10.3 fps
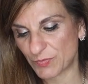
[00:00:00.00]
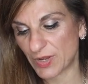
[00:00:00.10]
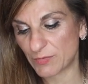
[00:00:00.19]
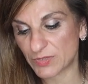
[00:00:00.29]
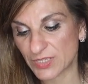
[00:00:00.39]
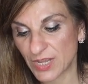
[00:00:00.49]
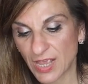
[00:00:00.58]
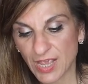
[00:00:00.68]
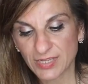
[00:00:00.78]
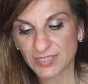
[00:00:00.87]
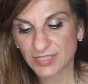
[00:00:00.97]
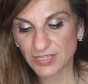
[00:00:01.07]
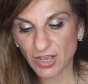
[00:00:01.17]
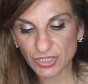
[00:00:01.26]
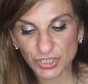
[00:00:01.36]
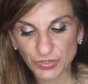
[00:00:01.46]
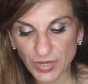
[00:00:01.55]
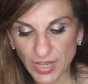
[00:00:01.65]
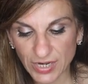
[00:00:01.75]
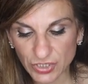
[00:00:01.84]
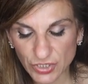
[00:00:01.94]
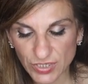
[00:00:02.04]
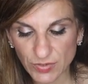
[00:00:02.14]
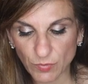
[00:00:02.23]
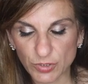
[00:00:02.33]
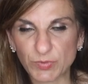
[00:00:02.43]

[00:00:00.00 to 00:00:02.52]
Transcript: but it was such an interesting watch.